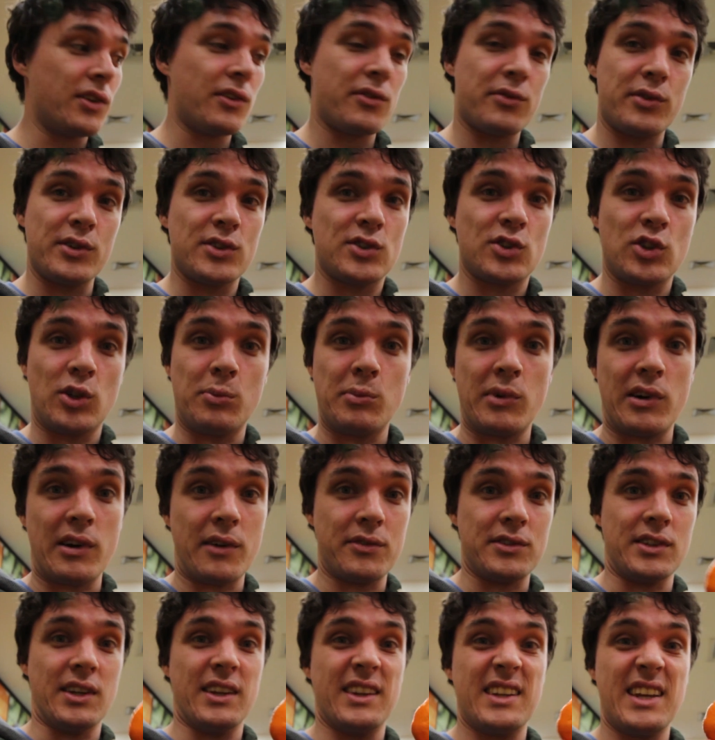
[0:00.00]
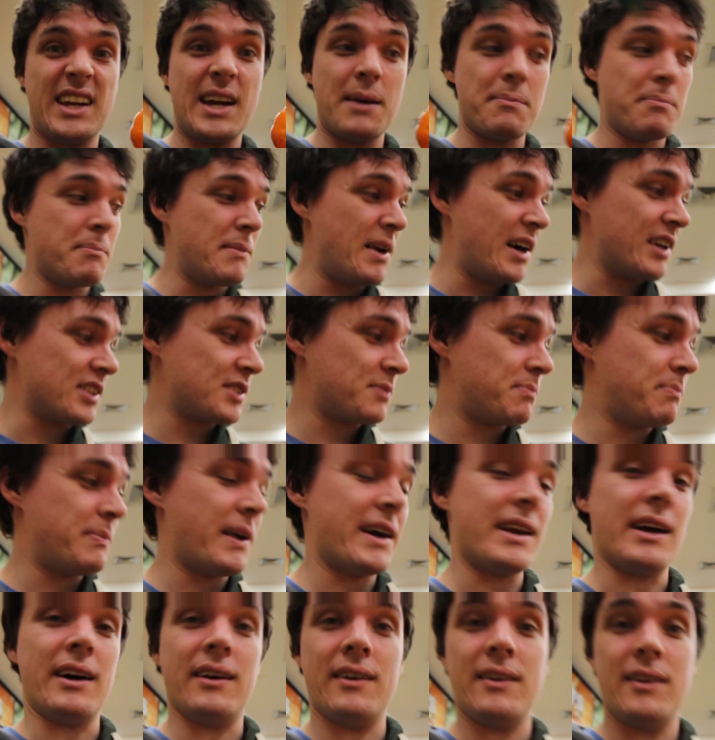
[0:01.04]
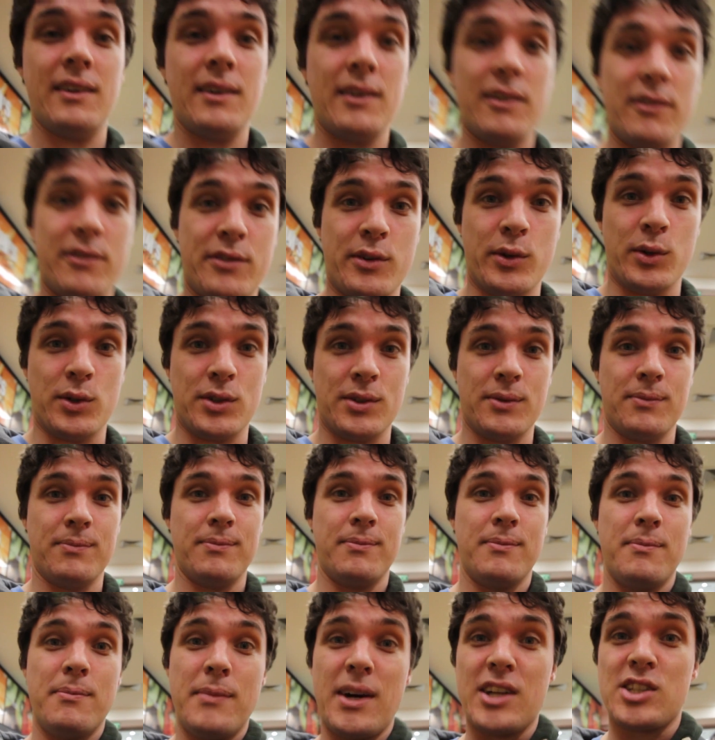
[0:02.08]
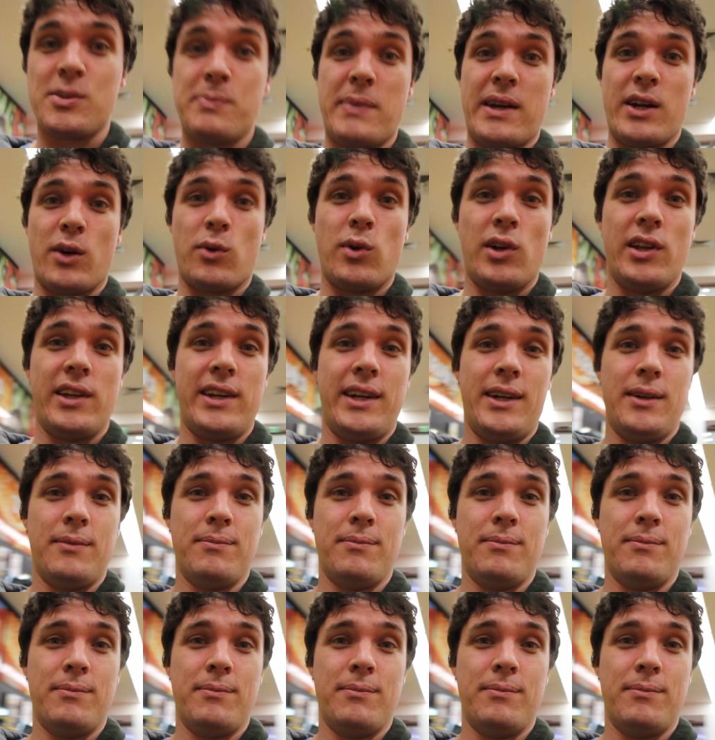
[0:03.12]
to the fruit store more often. You get much better fruit, much better quality.